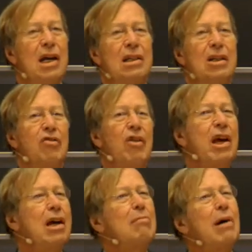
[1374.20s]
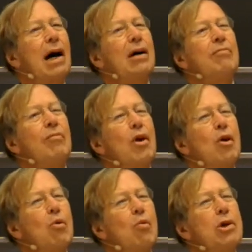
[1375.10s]
to think about,
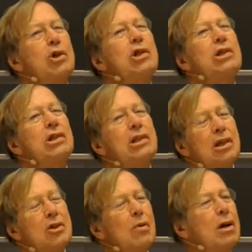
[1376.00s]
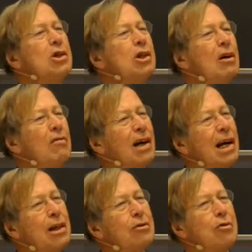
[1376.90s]
which is the situation of a
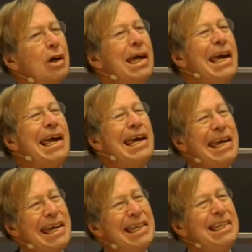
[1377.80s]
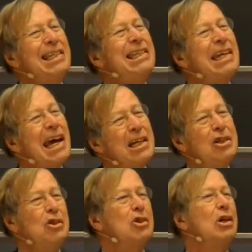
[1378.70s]
country in
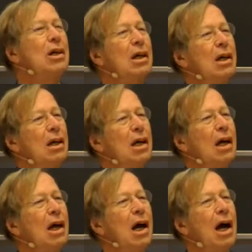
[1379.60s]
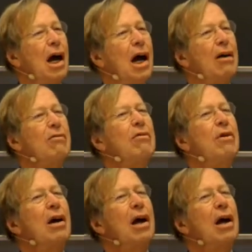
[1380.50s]
danger of